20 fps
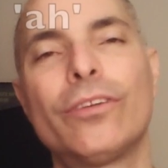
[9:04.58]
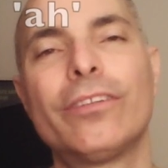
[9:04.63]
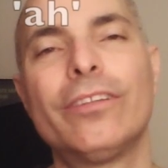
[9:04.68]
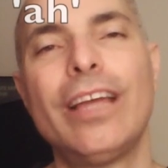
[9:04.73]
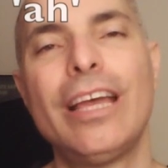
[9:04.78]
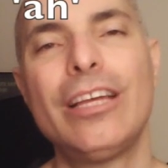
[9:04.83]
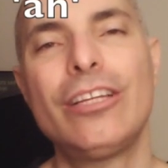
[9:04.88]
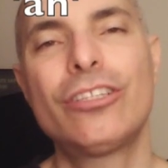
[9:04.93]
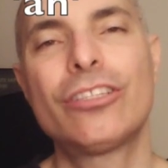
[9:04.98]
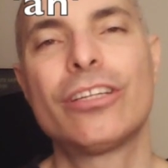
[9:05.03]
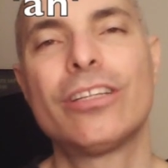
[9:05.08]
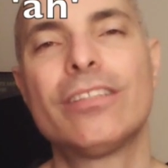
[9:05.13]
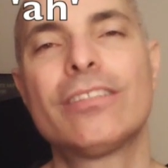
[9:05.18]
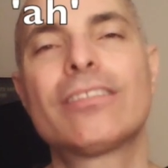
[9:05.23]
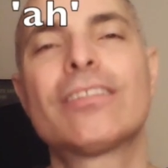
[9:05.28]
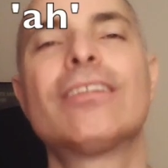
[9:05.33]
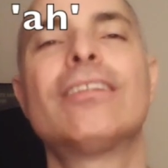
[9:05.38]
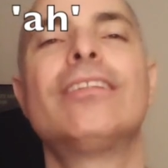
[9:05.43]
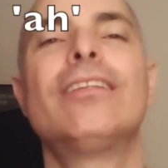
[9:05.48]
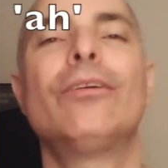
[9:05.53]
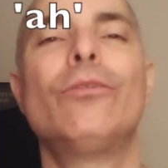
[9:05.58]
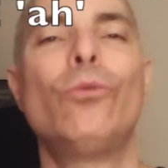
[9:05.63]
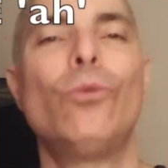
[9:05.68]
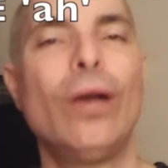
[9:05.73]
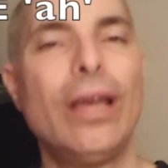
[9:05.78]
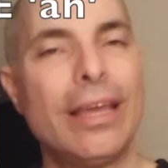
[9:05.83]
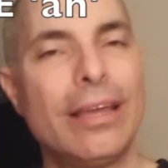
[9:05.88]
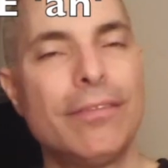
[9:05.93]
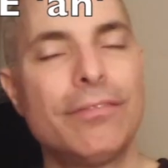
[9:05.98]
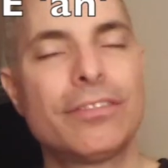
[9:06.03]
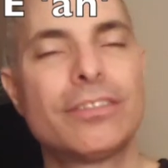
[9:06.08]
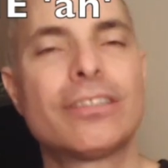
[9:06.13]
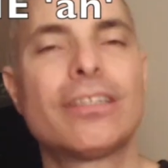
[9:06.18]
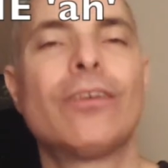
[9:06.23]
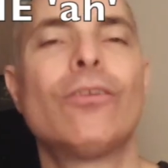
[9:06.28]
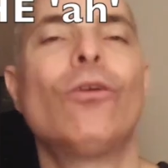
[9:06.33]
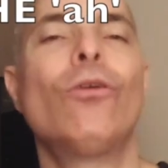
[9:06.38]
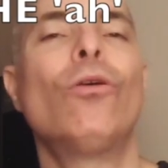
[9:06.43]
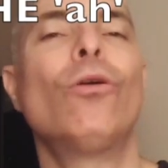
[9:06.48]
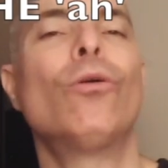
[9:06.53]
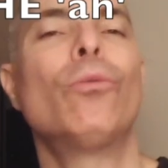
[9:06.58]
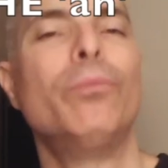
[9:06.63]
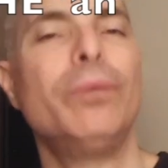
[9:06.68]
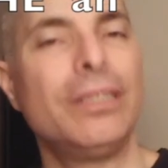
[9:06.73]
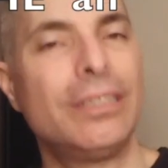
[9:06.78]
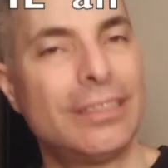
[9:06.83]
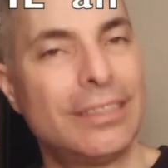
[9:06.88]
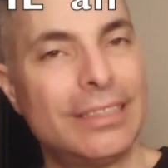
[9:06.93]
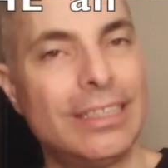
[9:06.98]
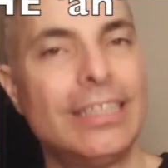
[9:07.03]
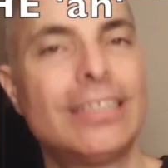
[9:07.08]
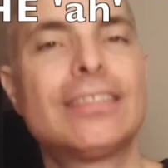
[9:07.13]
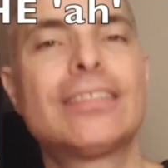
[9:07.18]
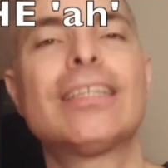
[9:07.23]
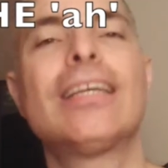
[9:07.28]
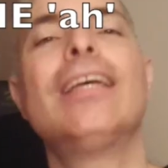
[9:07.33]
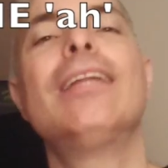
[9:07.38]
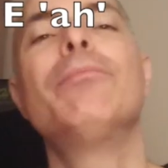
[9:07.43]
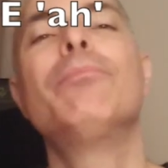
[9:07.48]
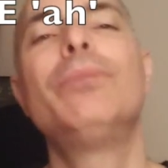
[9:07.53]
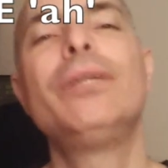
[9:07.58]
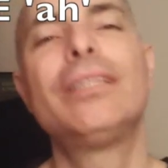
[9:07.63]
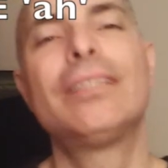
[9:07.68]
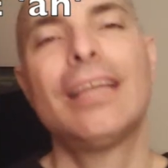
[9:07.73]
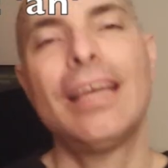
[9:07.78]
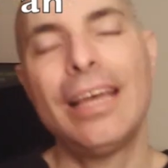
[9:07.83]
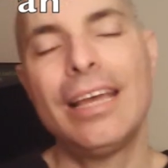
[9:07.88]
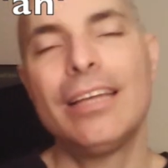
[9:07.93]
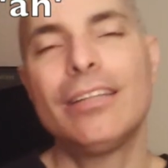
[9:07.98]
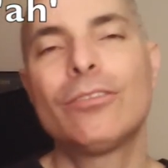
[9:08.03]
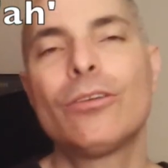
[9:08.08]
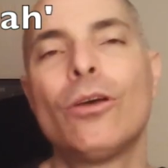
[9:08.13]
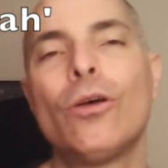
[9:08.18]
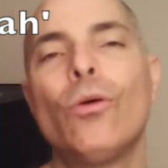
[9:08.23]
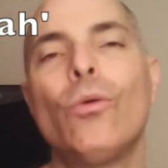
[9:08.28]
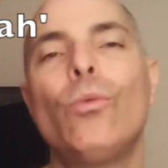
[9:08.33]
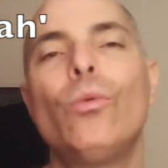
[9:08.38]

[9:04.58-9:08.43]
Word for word: variations the waves, or beat 6 and beat 8,